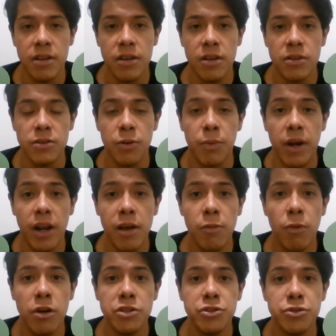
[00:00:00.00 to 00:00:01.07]
So what I
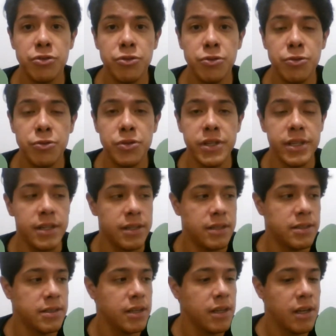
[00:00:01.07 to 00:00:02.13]
want you to do is
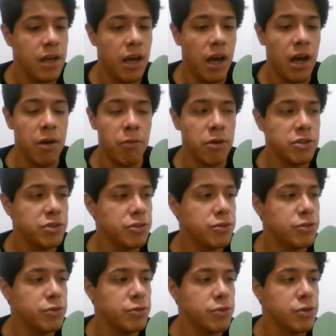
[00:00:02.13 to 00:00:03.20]
I want you
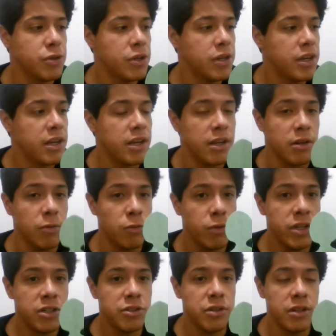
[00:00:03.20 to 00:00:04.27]
to,
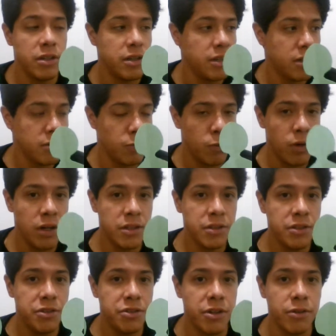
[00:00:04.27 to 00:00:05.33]
in one
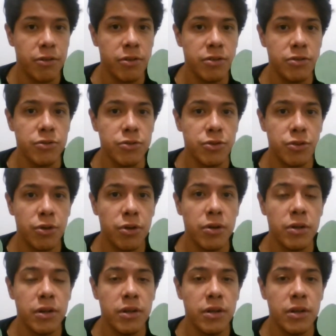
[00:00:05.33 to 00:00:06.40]
you're going to draw
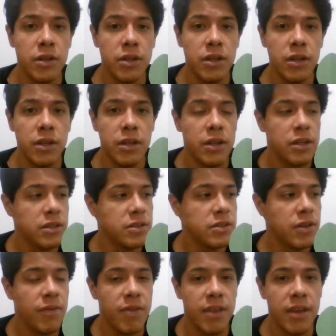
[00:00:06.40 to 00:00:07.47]

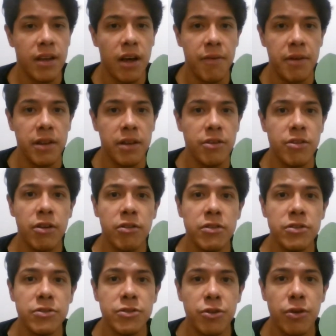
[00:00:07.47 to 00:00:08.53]
something, you're going to
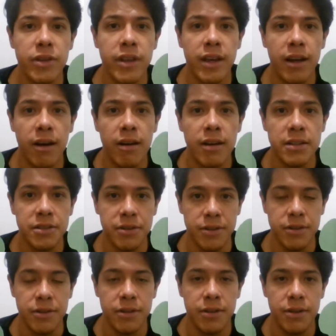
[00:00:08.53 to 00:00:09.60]
draw the character,
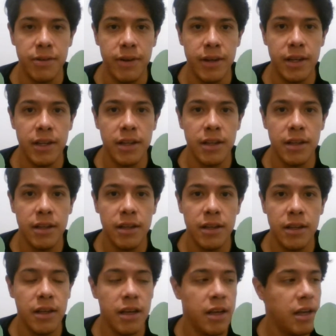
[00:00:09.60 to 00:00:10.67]
right?
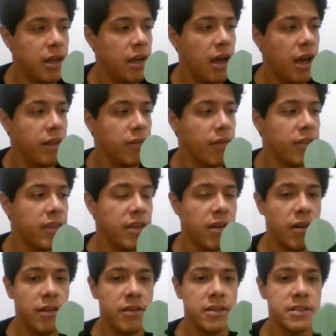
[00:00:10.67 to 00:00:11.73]
And on the
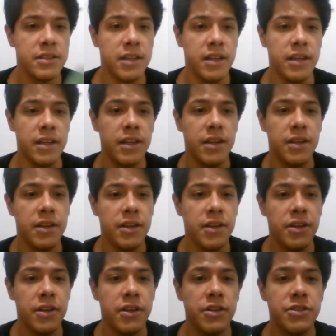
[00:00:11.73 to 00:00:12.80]
other side
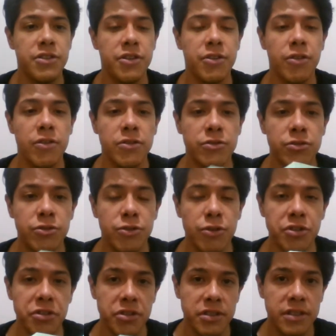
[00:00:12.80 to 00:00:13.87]
you're going to draw
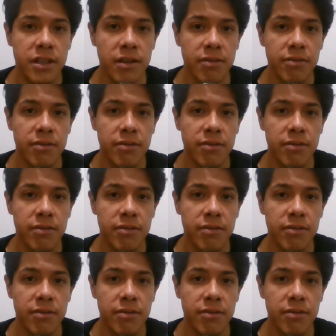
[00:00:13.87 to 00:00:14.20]
yourself.